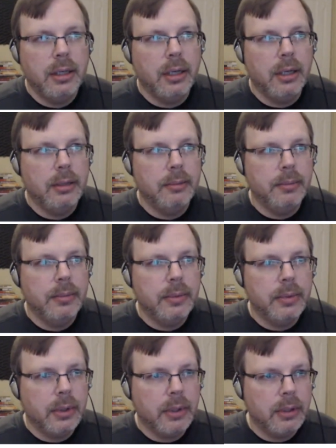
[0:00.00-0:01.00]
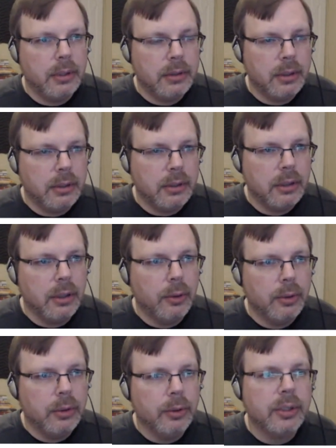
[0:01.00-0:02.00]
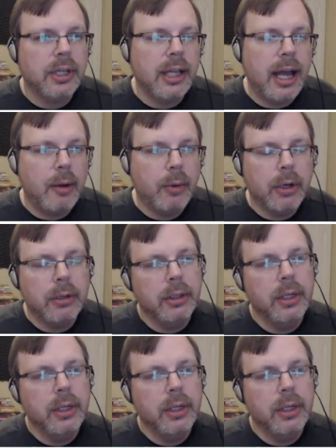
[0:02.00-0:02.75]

Lord Glower